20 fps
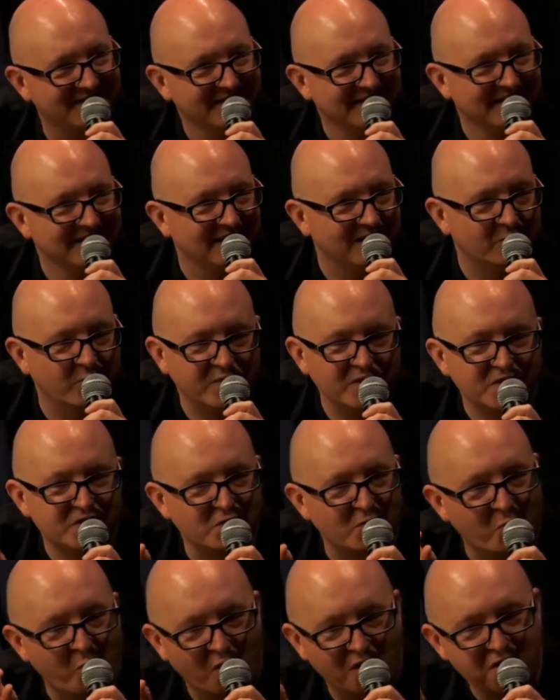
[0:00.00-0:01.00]
Like, what is the
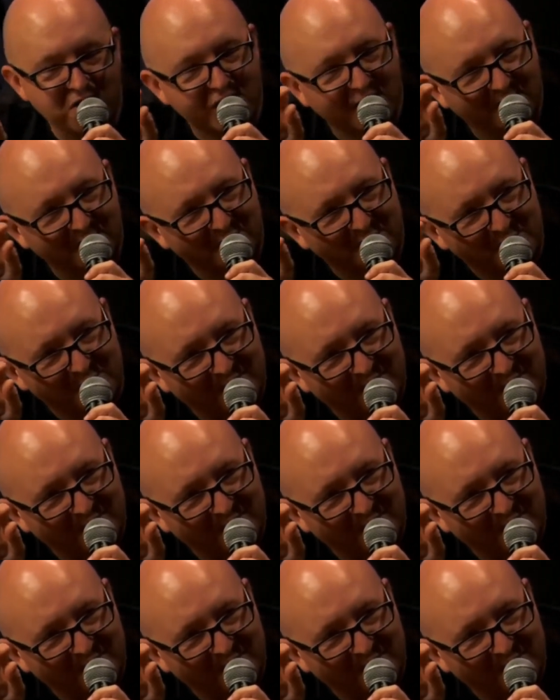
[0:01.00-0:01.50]
one number they are